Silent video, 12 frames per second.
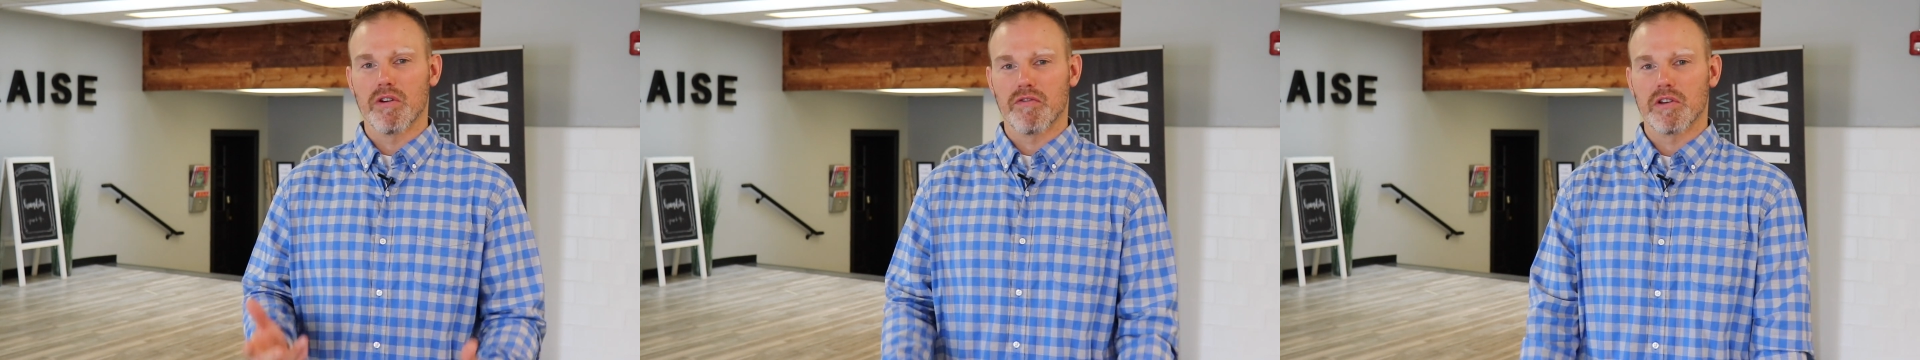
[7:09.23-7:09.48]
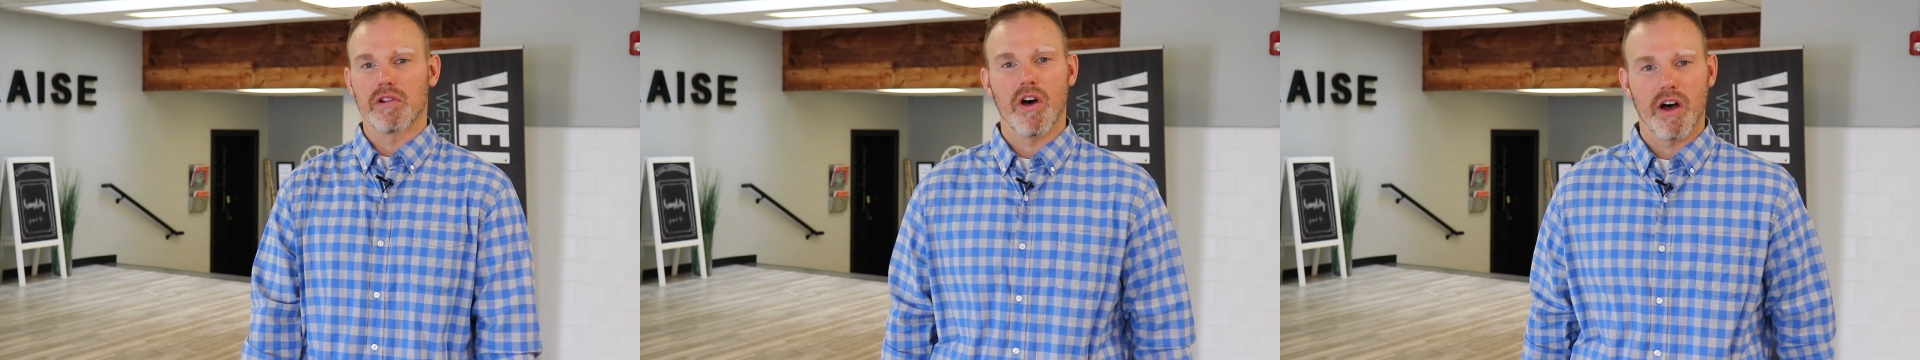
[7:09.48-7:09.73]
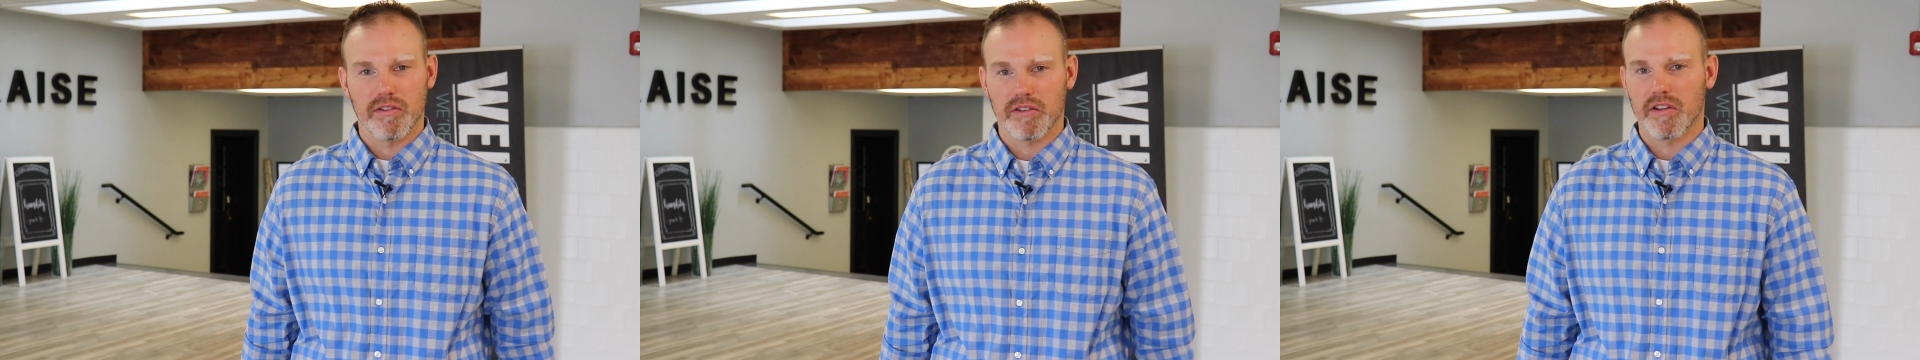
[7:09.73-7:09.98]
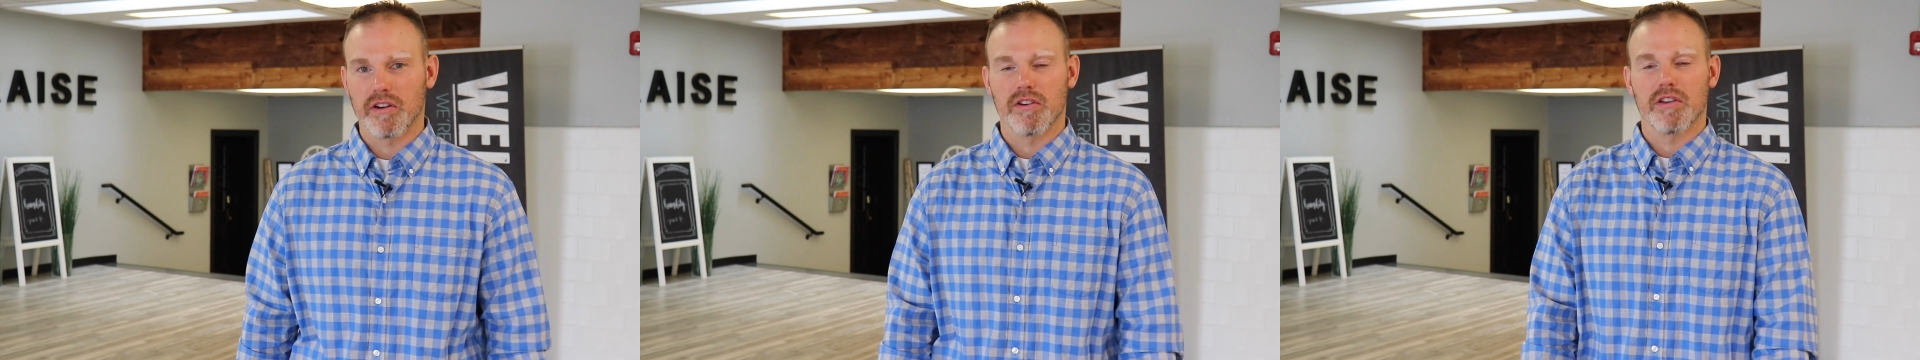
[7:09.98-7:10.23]
if you
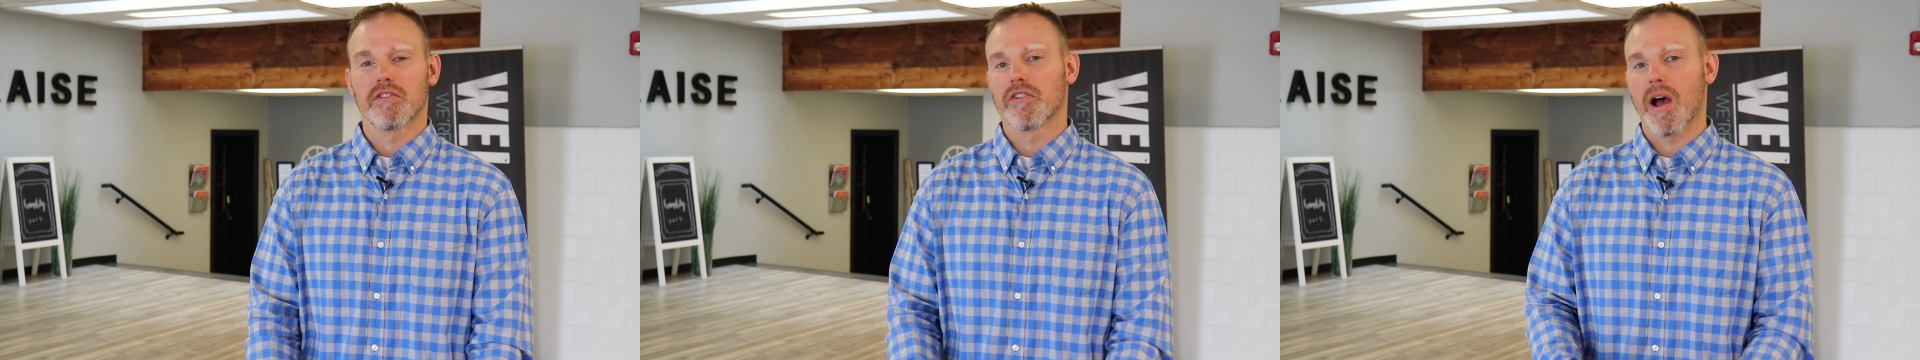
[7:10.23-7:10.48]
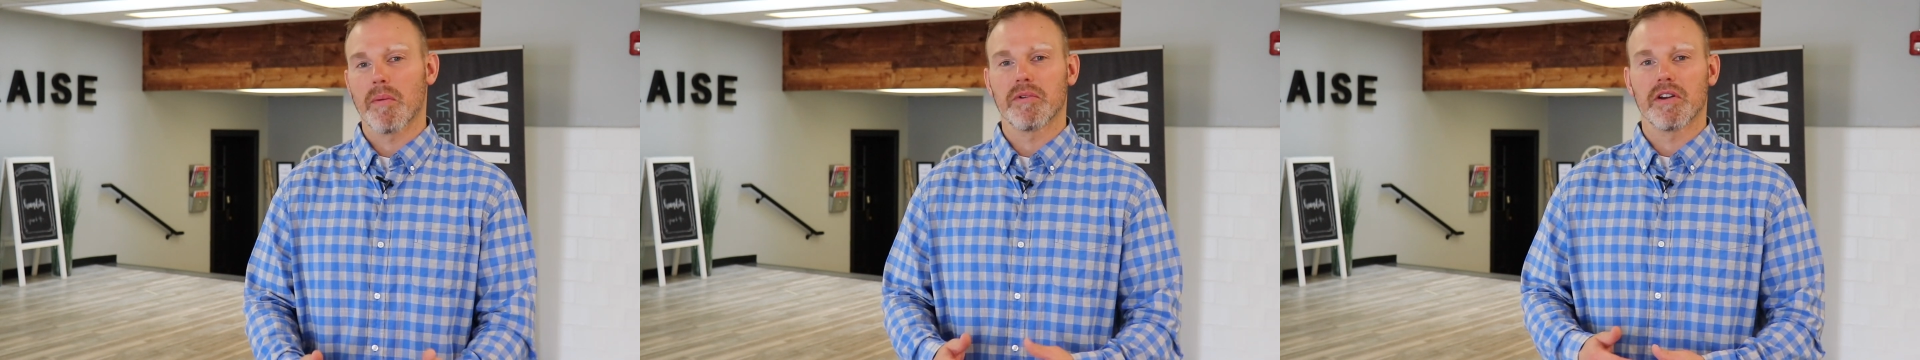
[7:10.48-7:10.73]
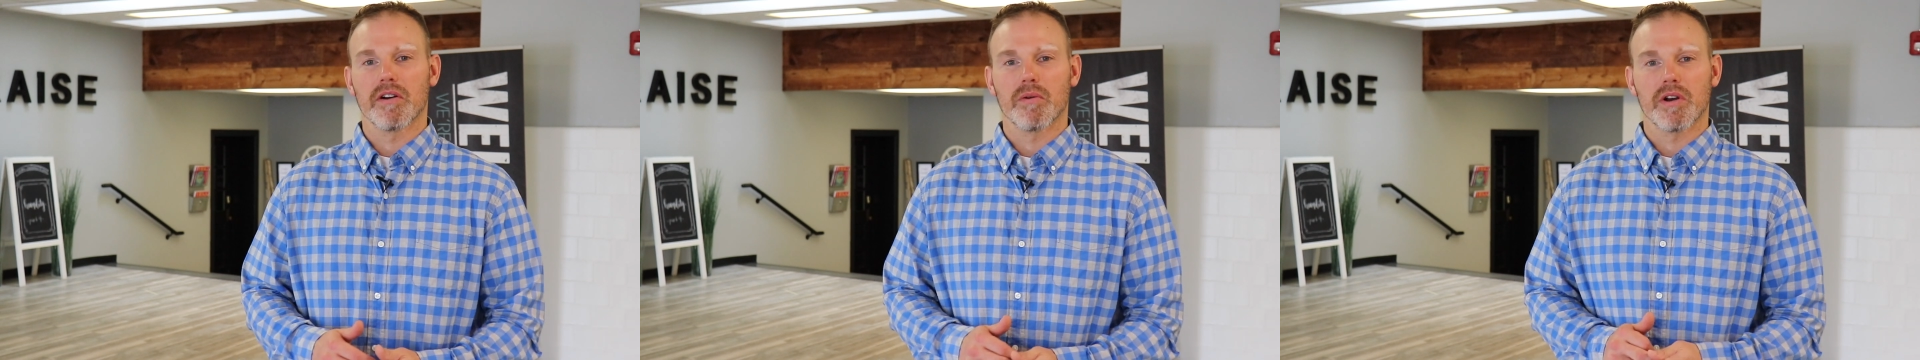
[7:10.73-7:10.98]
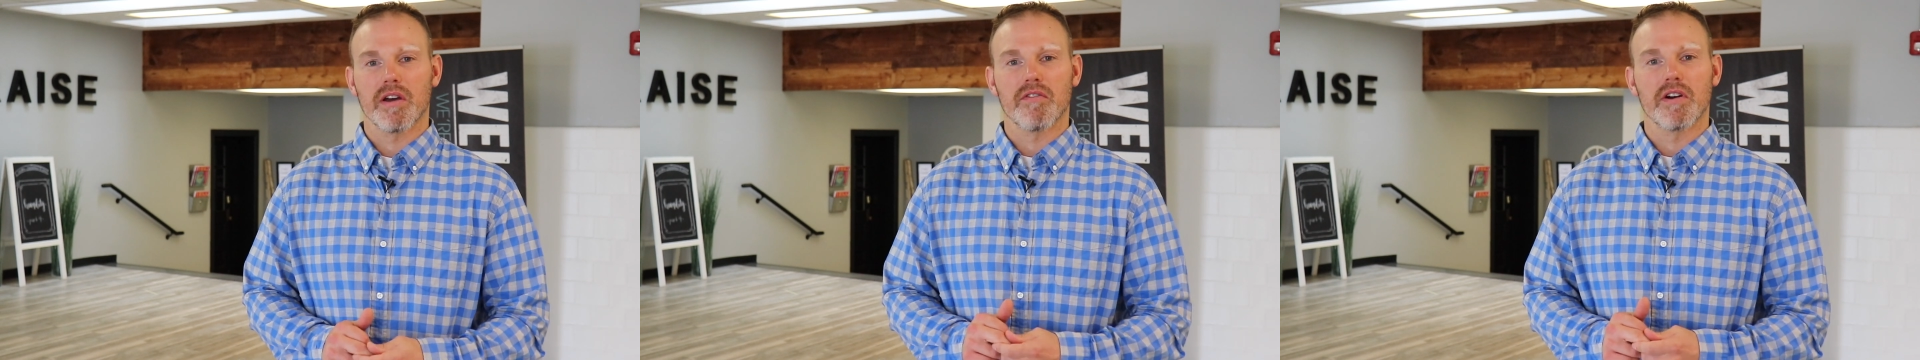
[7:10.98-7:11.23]
lost it or you dropped it or
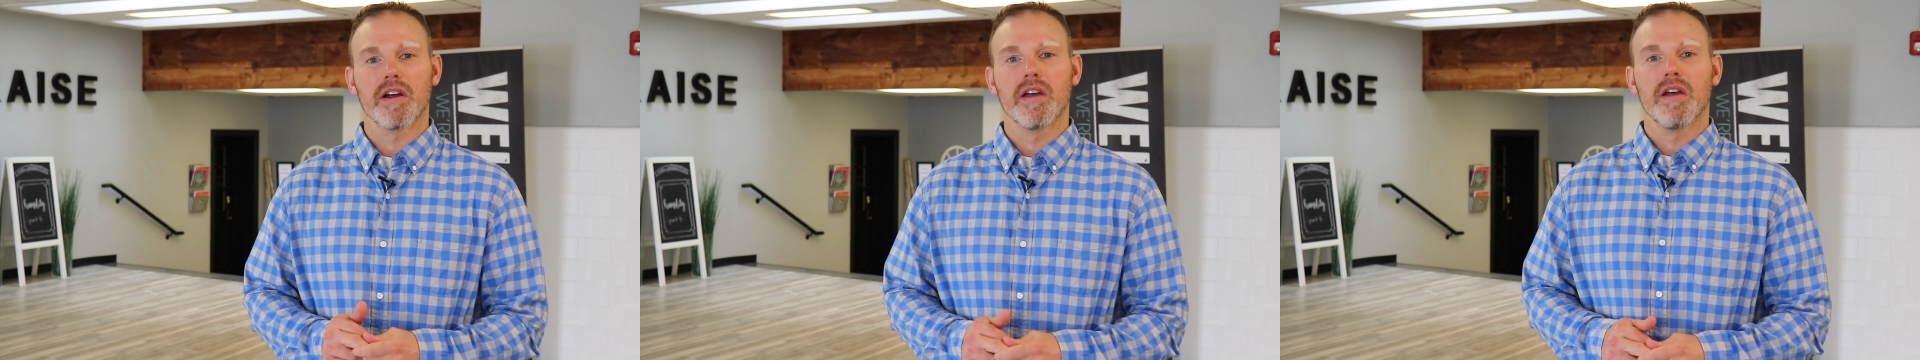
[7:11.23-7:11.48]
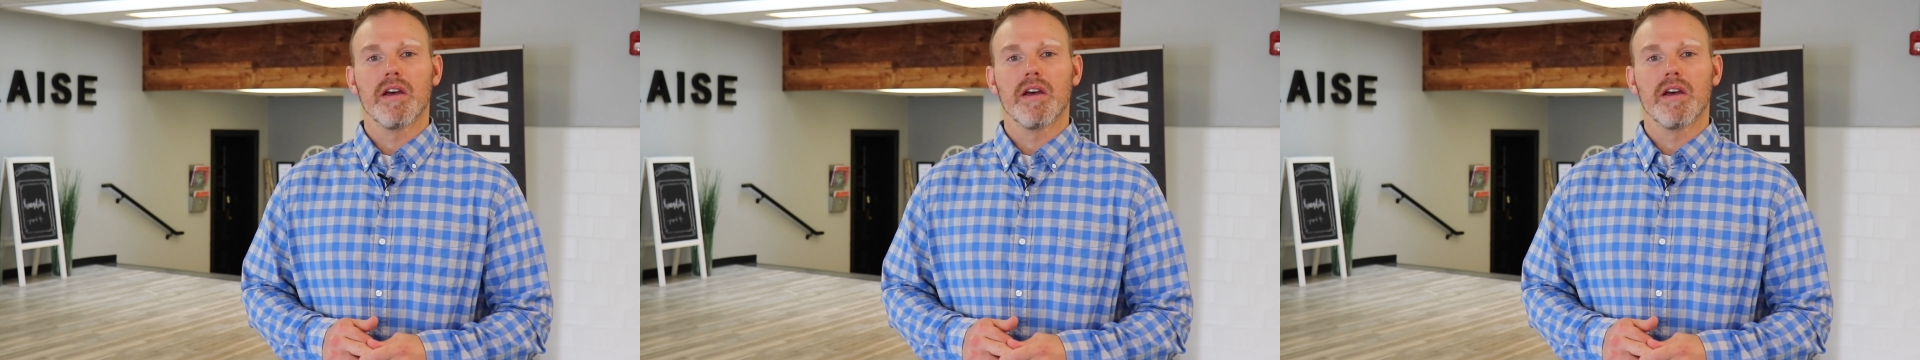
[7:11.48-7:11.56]
whatever,